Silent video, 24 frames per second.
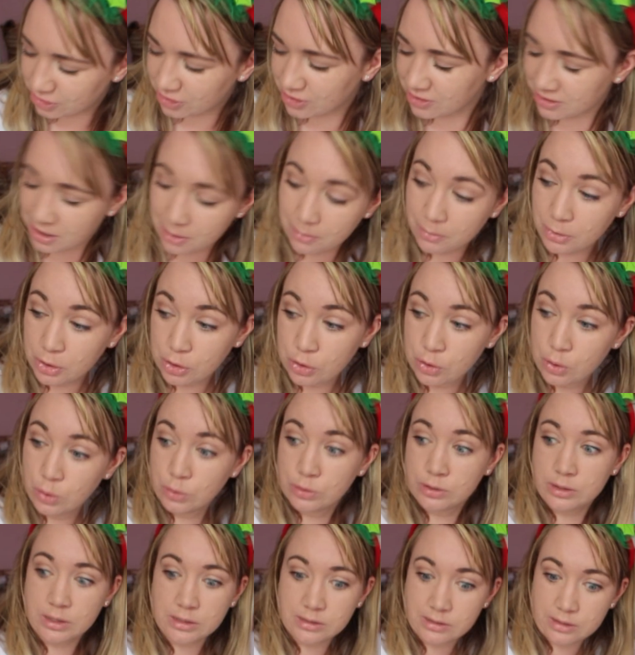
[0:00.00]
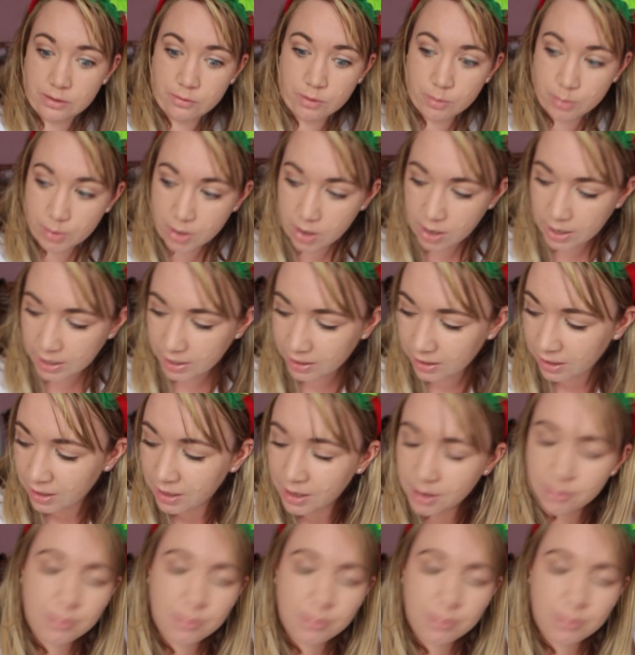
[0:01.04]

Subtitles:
because I'm useless at replying.